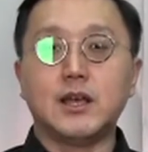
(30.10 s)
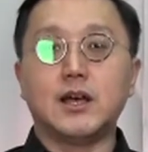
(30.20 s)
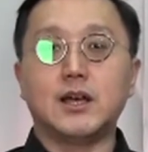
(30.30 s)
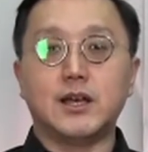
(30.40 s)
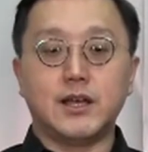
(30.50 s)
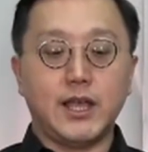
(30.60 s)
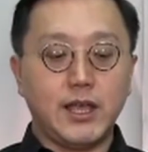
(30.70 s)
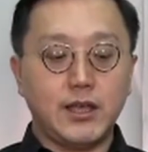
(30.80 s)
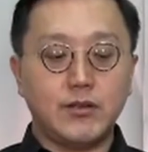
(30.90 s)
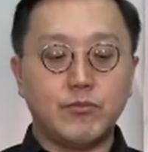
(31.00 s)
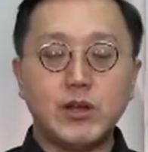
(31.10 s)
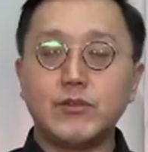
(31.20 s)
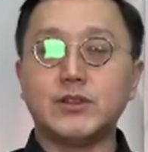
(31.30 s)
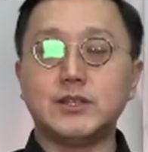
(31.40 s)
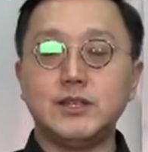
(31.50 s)
and one
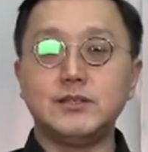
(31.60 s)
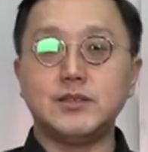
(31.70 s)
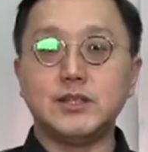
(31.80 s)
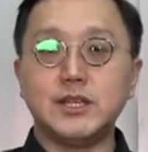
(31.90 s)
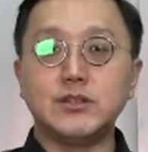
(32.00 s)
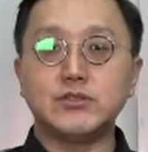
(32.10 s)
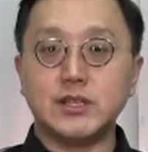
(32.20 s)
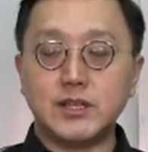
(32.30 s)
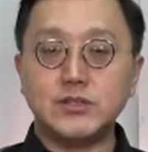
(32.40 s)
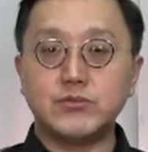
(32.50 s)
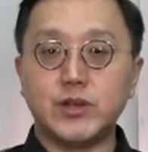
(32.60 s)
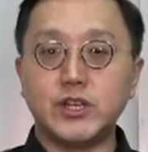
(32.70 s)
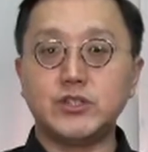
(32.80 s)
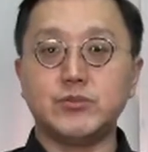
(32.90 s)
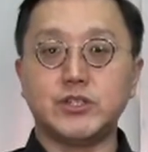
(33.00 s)
of the teas in this
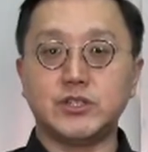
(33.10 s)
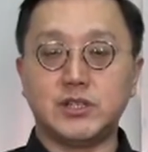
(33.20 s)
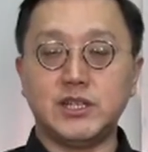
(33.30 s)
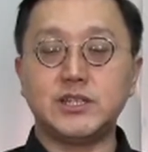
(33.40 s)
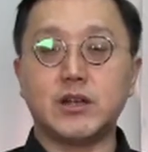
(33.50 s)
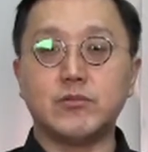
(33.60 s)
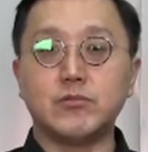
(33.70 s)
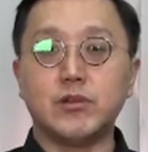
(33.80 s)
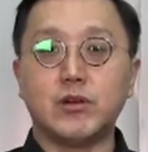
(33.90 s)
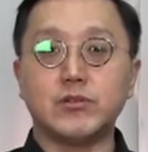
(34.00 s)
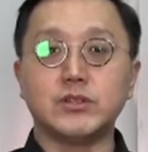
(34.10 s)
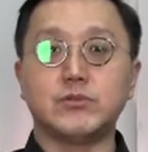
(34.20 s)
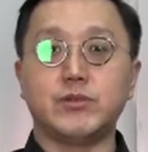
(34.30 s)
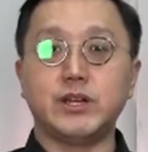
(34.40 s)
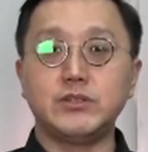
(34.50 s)
range, which is Li Chang Oolong,
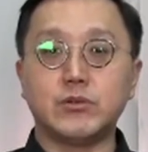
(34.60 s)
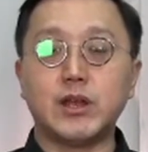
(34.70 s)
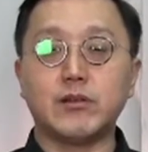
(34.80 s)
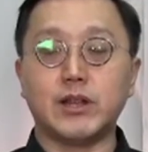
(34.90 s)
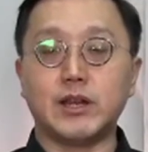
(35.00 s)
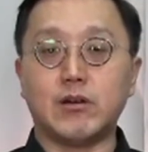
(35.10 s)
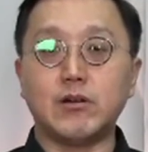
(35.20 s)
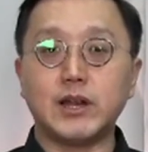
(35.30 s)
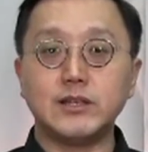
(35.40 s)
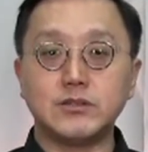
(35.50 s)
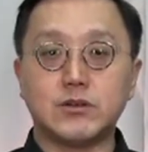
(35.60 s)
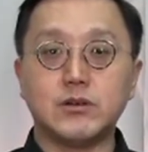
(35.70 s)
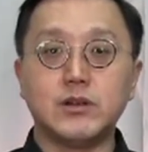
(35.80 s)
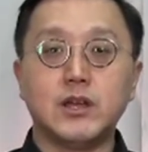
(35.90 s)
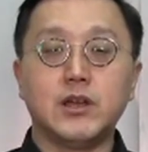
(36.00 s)
is already sold out at our online
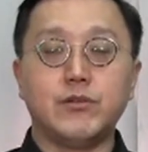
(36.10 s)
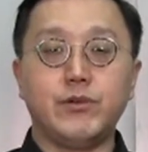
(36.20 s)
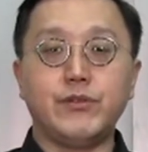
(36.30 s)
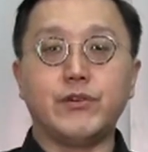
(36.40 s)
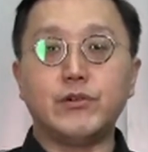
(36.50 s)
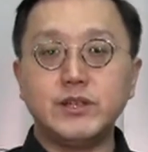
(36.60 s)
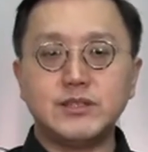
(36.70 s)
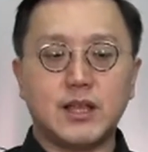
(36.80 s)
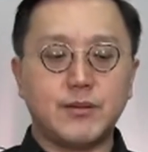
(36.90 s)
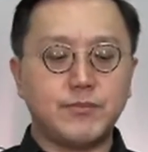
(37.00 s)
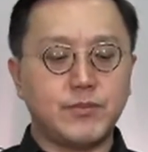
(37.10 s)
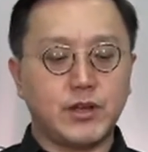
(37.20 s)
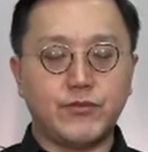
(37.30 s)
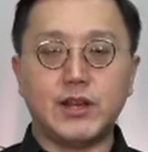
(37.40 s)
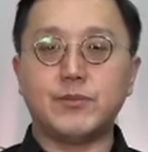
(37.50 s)
store with only some
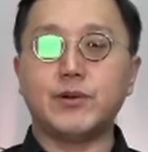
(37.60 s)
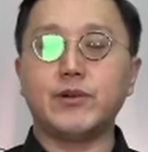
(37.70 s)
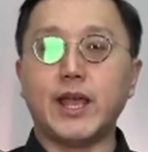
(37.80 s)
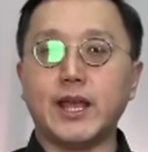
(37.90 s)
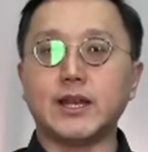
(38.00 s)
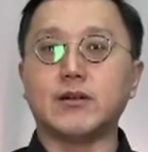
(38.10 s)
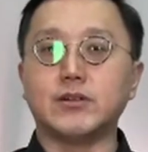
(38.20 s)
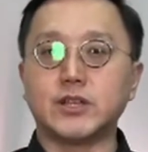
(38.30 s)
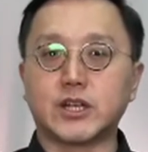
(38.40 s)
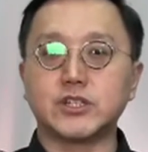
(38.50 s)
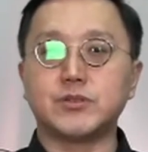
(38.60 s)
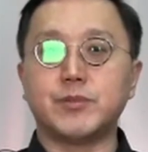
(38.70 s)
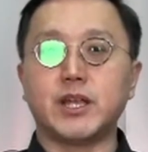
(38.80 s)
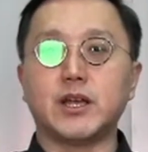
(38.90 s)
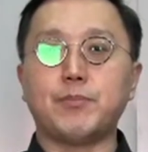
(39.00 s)
available at our
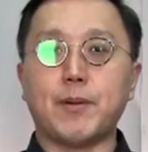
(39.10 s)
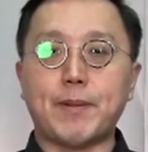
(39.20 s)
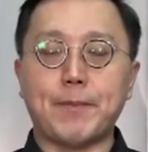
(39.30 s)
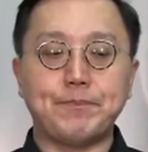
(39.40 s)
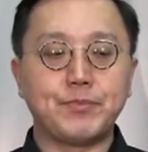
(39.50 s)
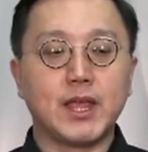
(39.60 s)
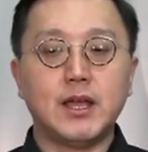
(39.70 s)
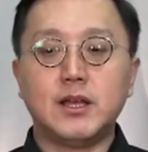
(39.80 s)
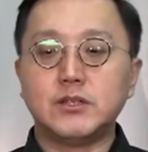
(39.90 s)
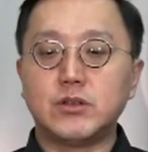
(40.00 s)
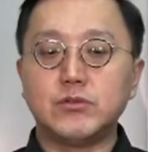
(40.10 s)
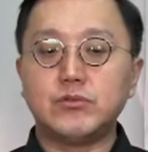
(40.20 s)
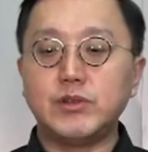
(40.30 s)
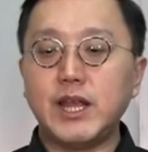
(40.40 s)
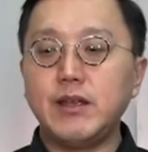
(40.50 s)
Takashimaya pop-up. So
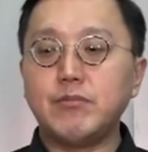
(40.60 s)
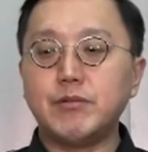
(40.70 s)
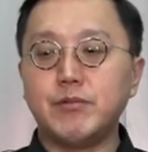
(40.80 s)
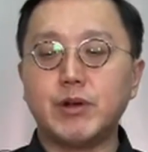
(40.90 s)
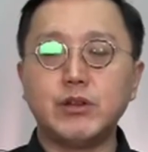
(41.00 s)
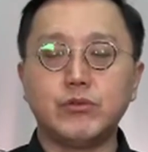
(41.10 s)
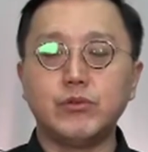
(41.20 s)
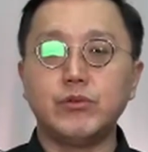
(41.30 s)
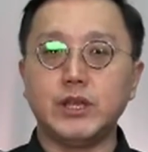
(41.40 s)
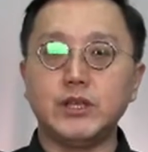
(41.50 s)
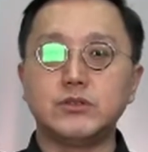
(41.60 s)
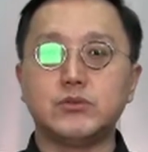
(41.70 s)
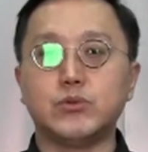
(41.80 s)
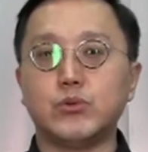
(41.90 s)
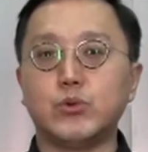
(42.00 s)
today what we want to do is
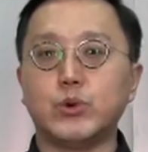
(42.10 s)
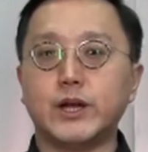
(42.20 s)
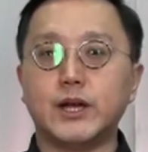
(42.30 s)
to